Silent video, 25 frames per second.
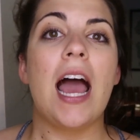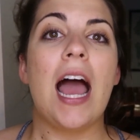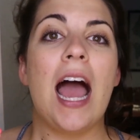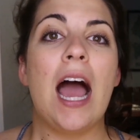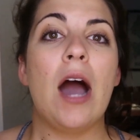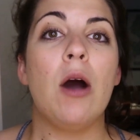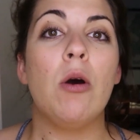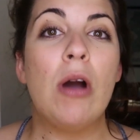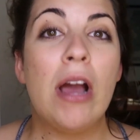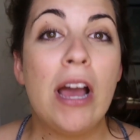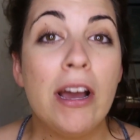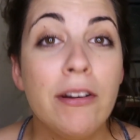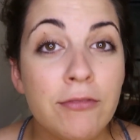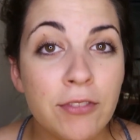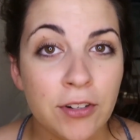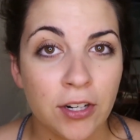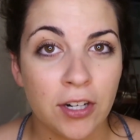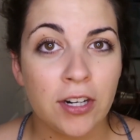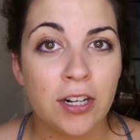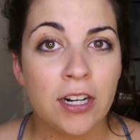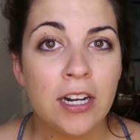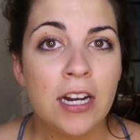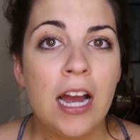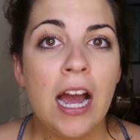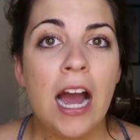
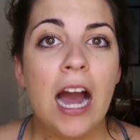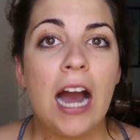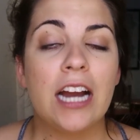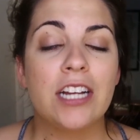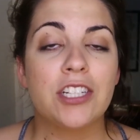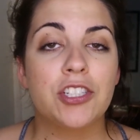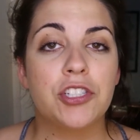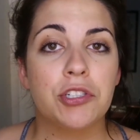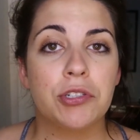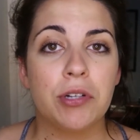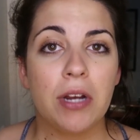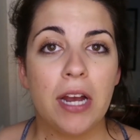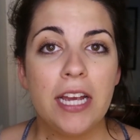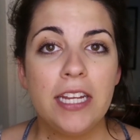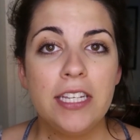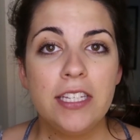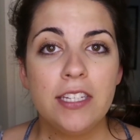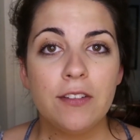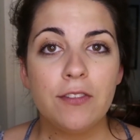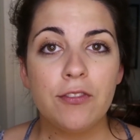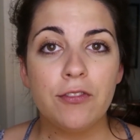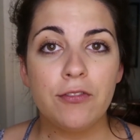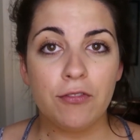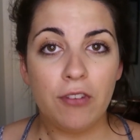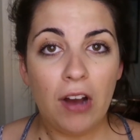However, I tried
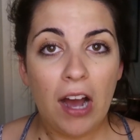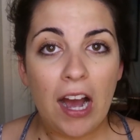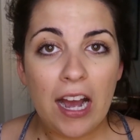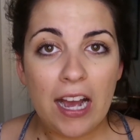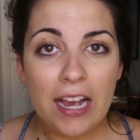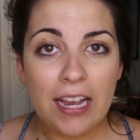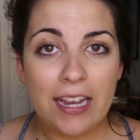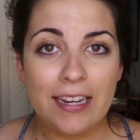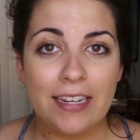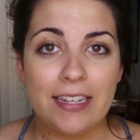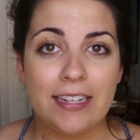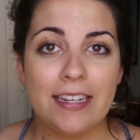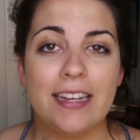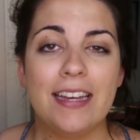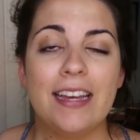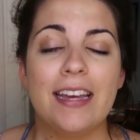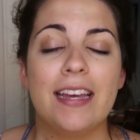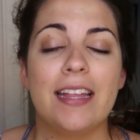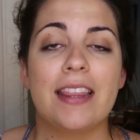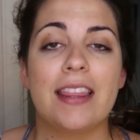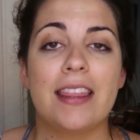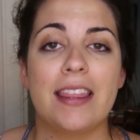to find